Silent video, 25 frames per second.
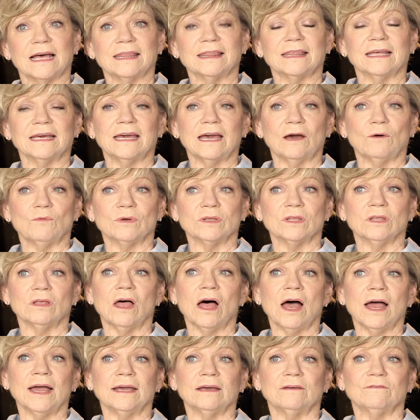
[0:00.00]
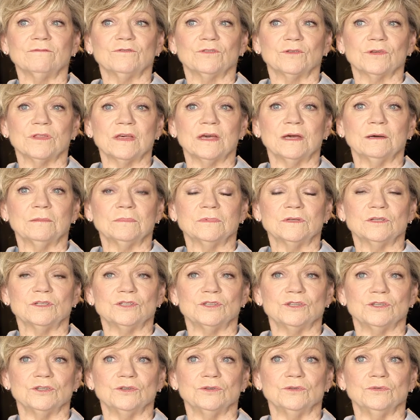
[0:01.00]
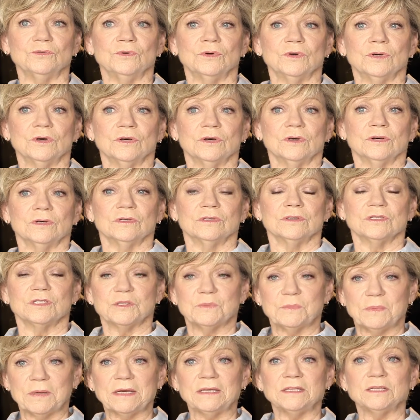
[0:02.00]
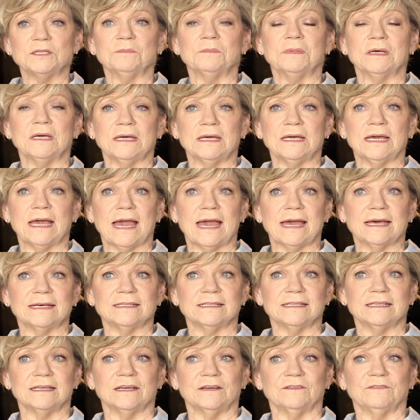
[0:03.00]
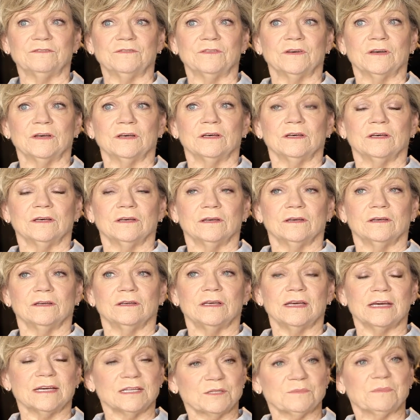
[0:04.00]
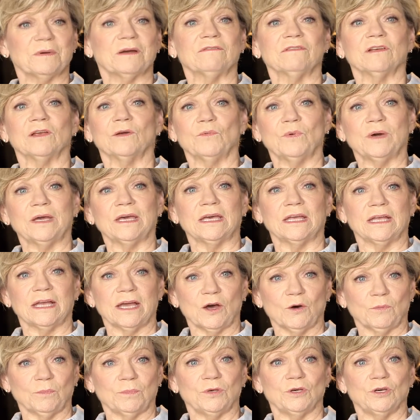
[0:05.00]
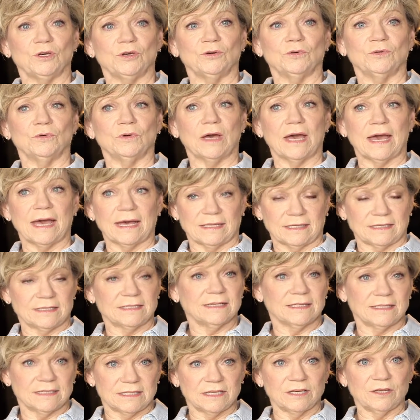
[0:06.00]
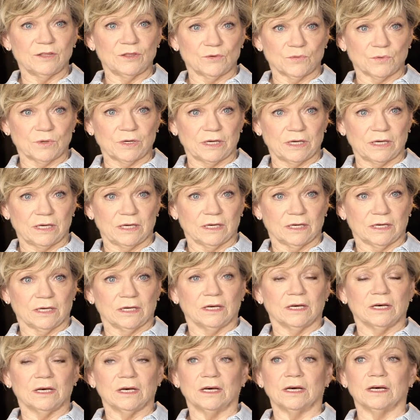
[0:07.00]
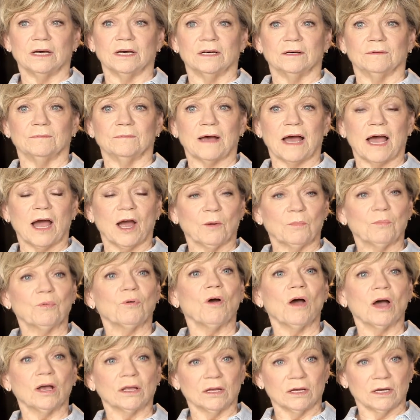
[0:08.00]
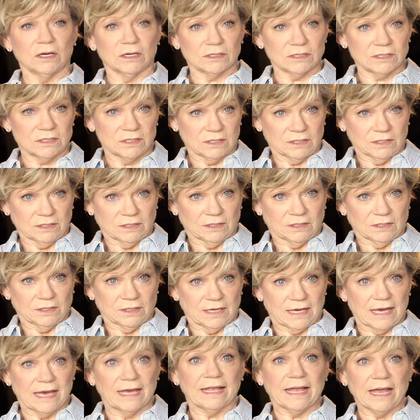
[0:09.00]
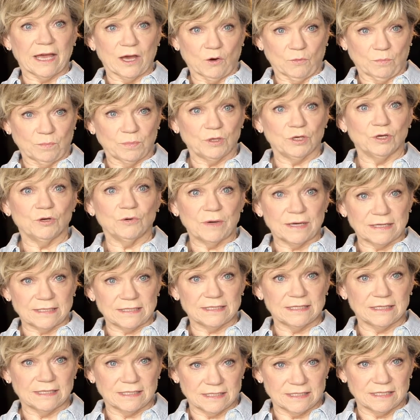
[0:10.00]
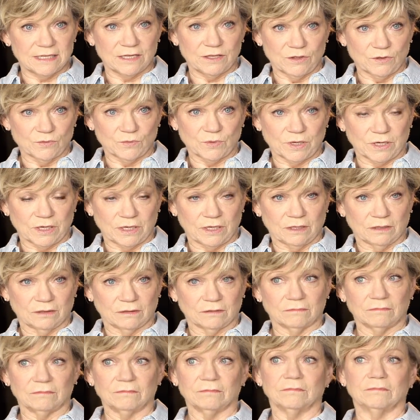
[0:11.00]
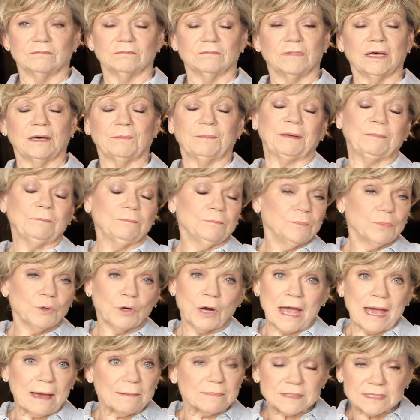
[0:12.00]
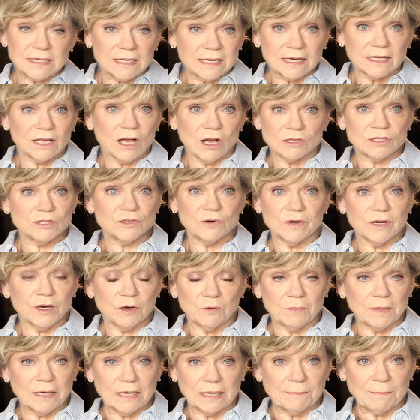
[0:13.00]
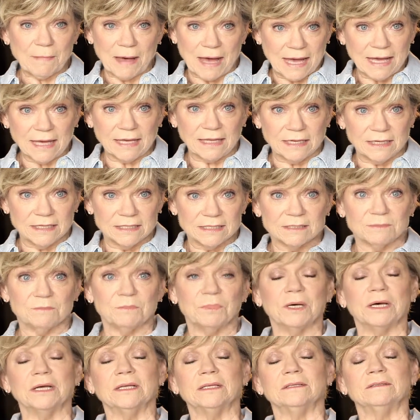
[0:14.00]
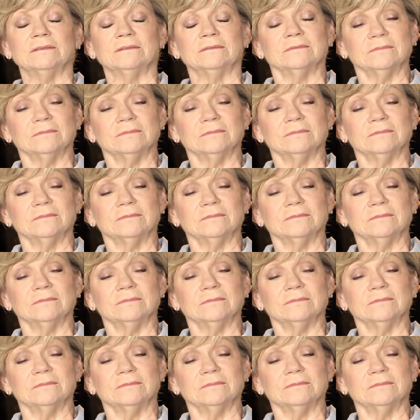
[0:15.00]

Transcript: I think I would like for them to speak to me as if, yes, Beverly, we can help you at 63. Uh, our product can help you at 63. I mean, perhaps it can also help me in my 80s, but